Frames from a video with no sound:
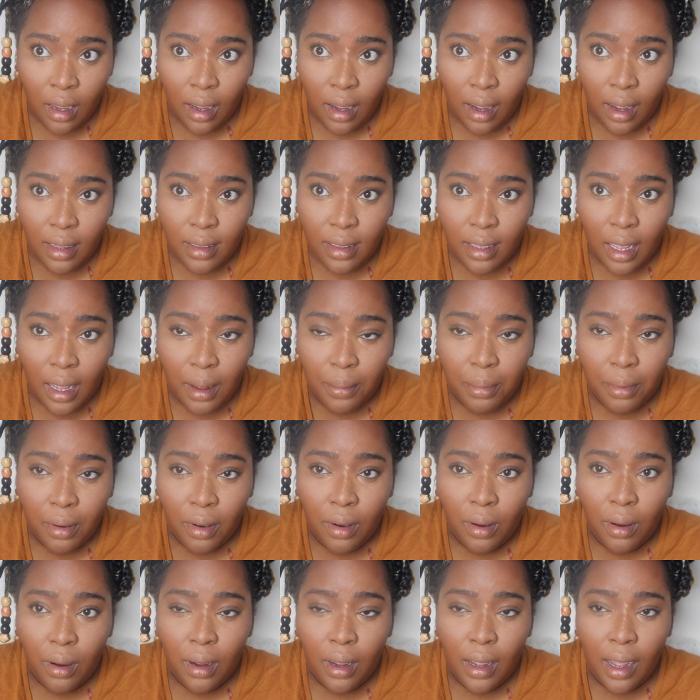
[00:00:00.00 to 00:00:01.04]
I tap
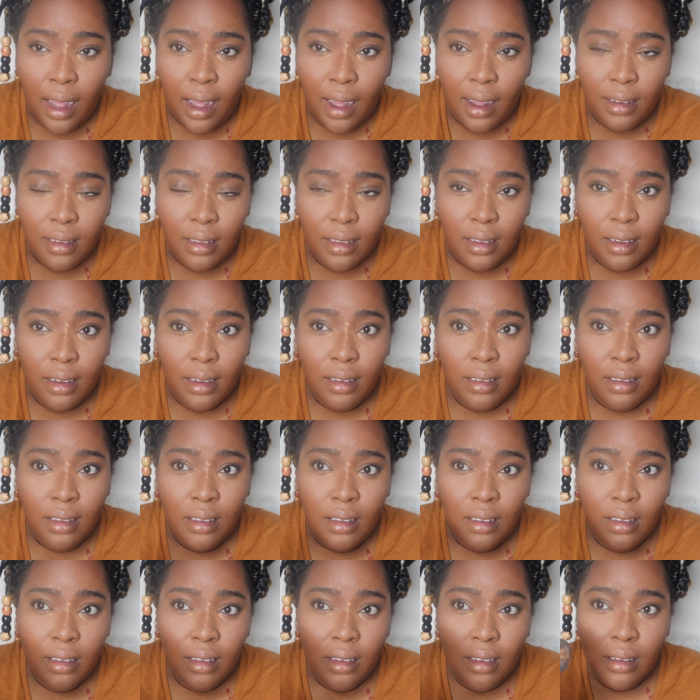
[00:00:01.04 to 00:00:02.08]
all
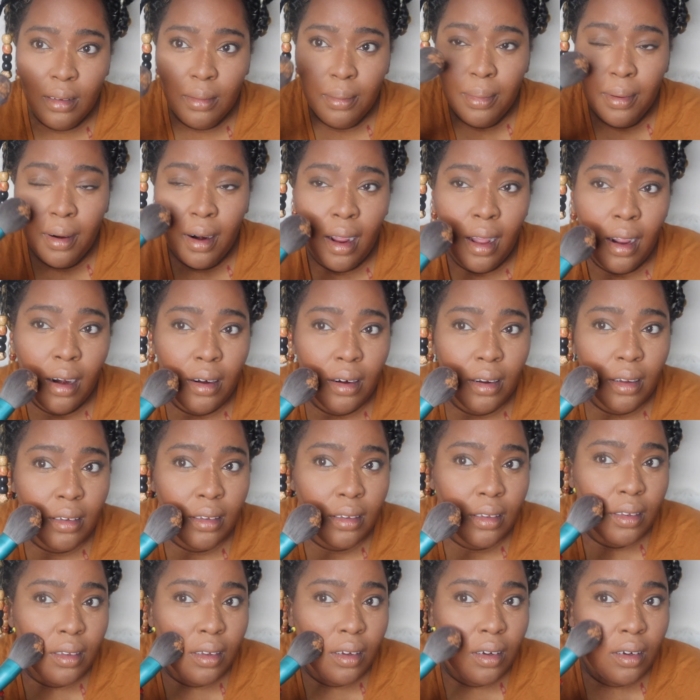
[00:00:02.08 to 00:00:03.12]
assets,
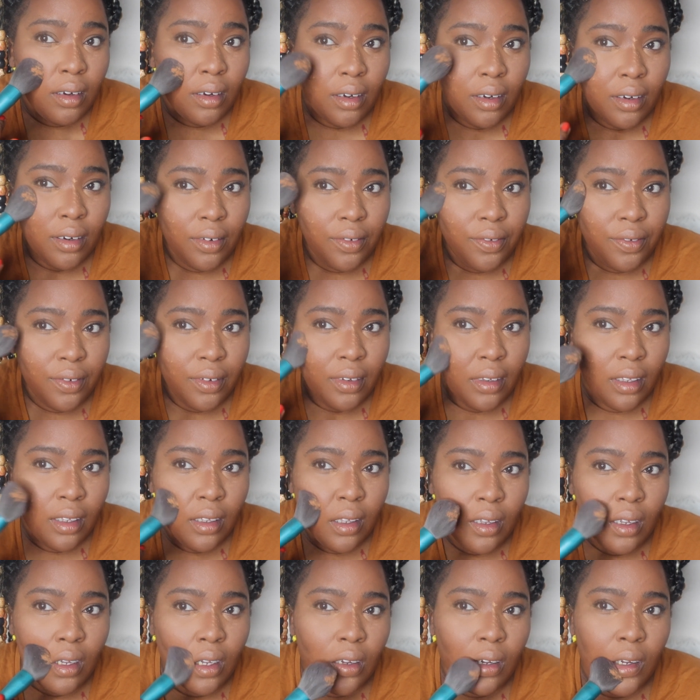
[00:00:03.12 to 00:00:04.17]
products of,
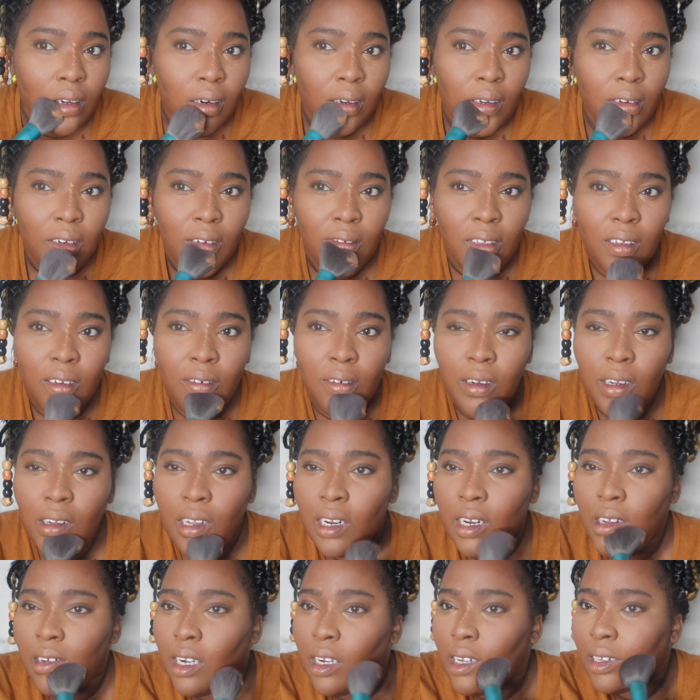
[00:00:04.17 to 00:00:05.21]
and I just go in
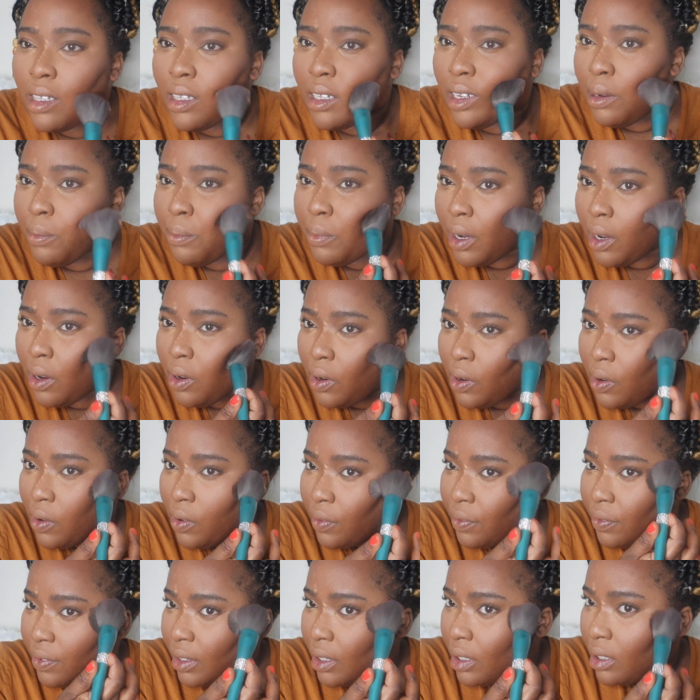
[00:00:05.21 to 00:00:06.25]
there and set my
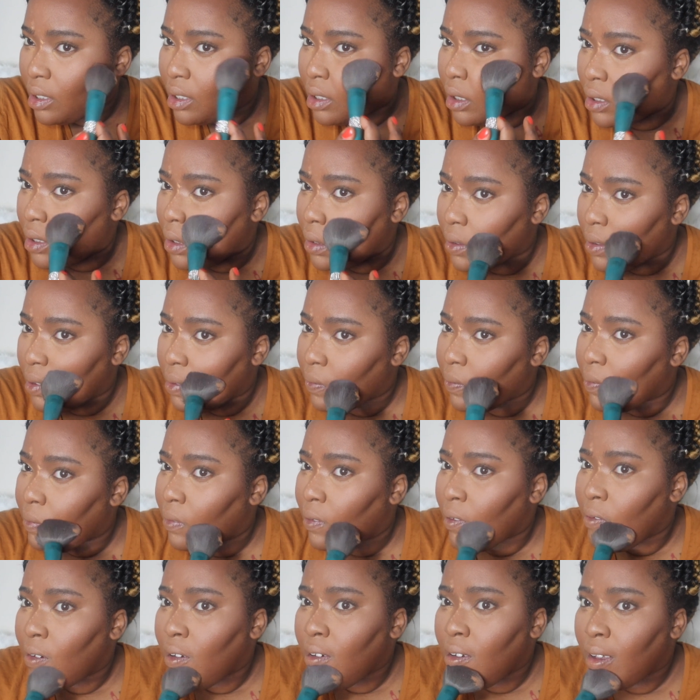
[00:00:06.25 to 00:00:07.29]
whole face.
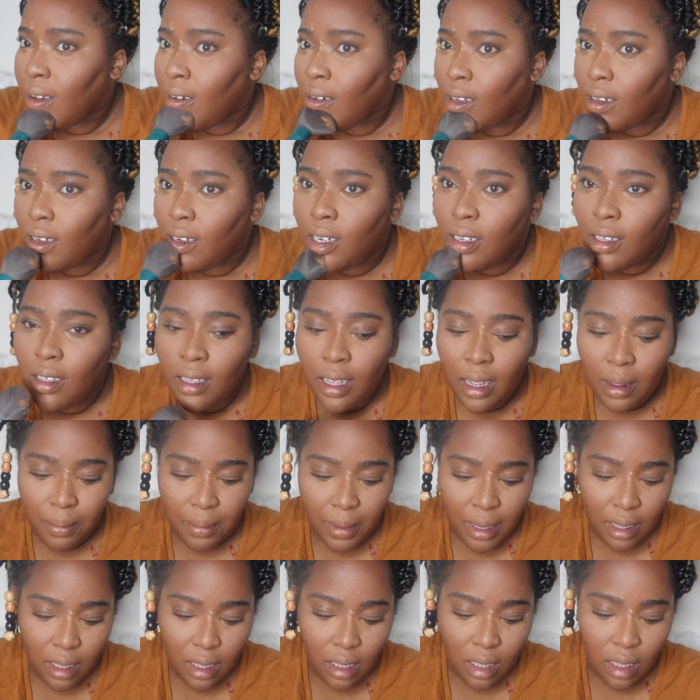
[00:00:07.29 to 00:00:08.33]
It's just like
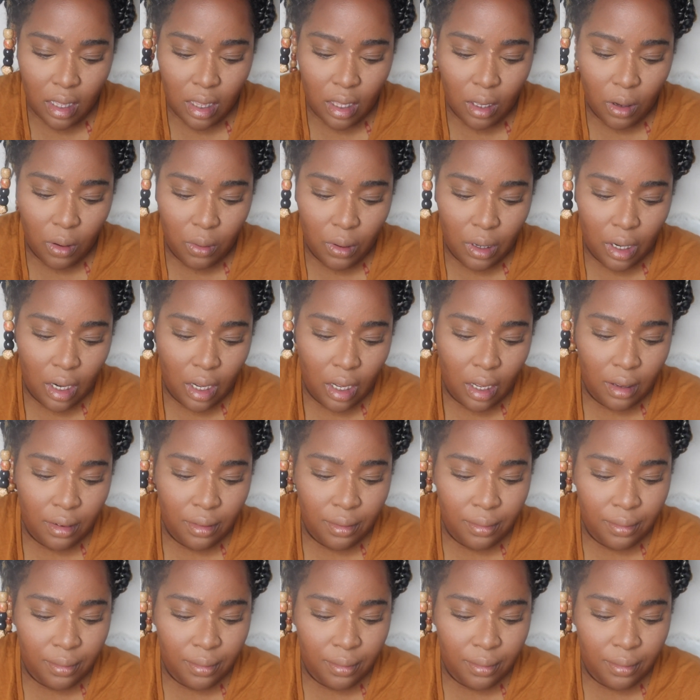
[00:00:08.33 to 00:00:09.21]
me toning it.